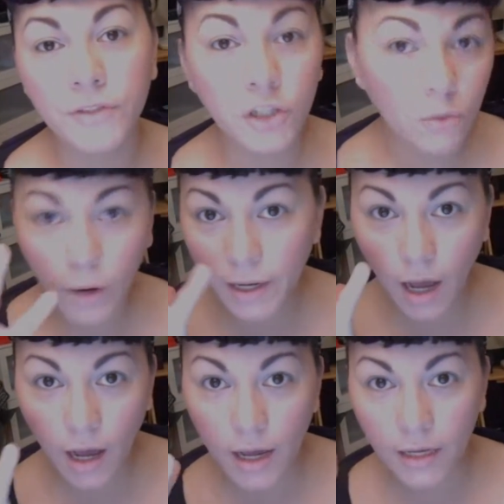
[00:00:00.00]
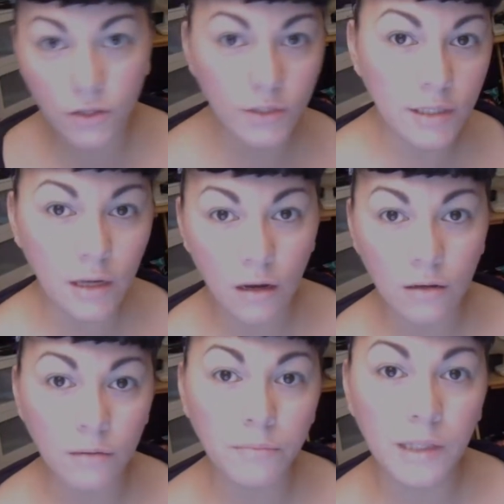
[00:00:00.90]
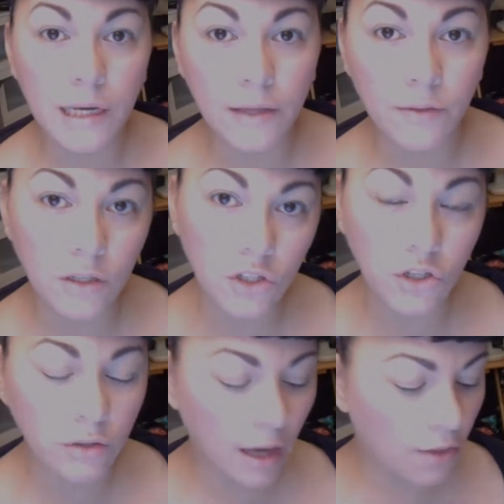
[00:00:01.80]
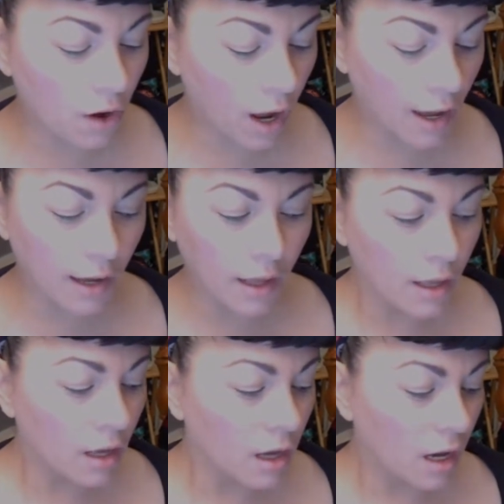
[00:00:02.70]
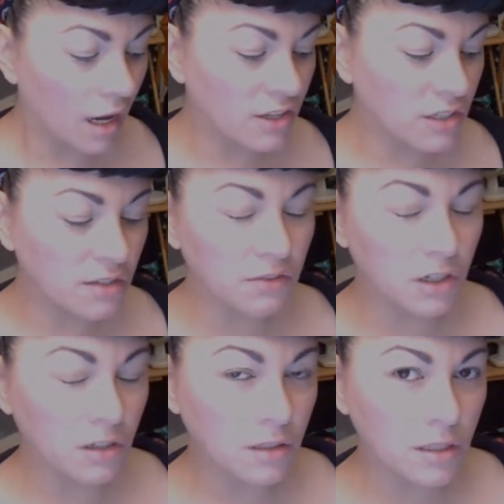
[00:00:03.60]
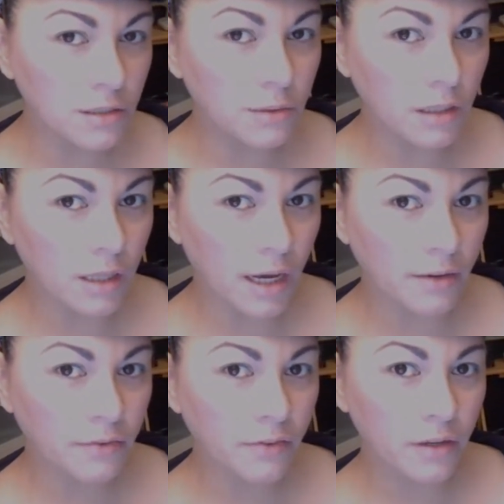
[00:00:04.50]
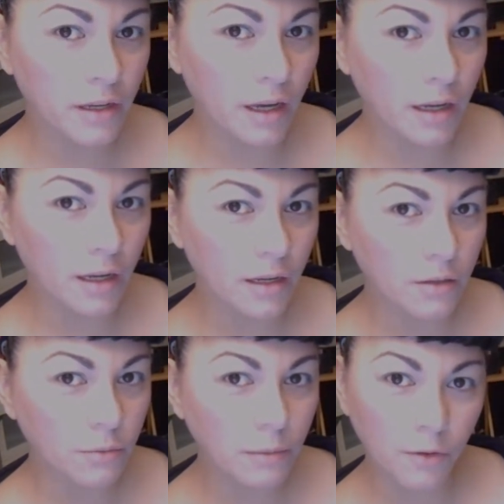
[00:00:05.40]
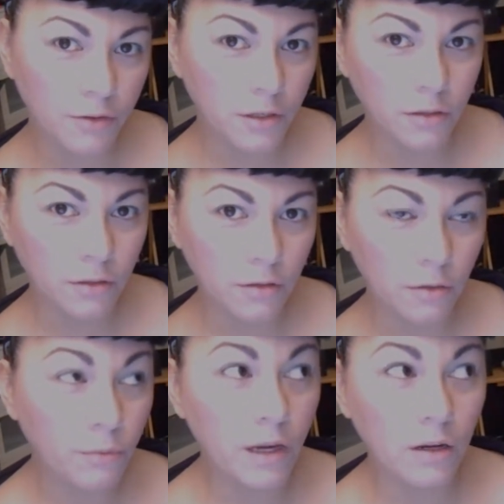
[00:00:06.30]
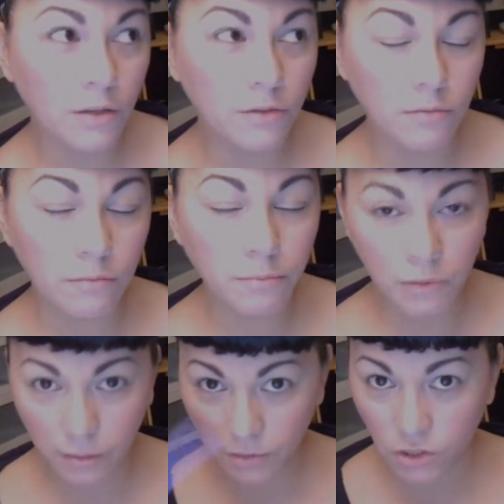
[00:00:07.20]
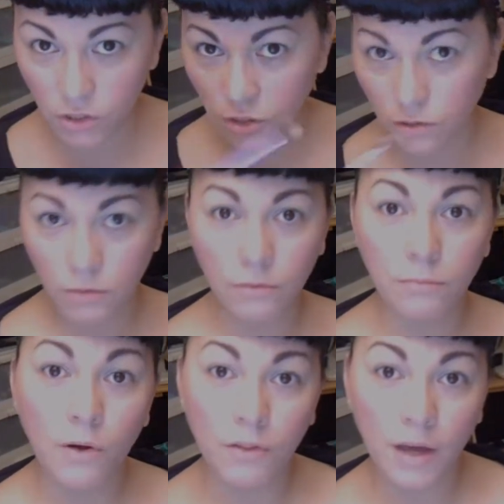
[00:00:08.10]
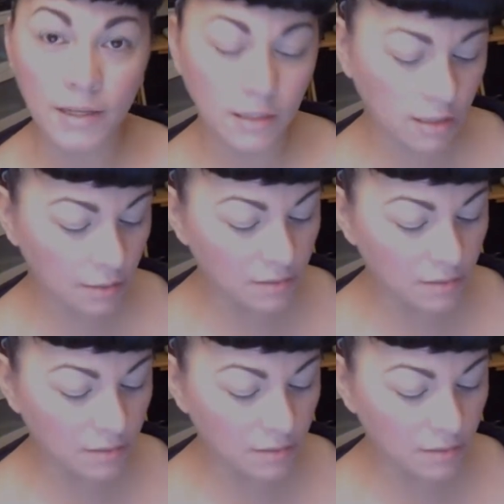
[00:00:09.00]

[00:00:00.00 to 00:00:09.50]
do one eye and you see all complete and then you do the other eye. I just figure this is real life, and we all pretty much do both eyes at the same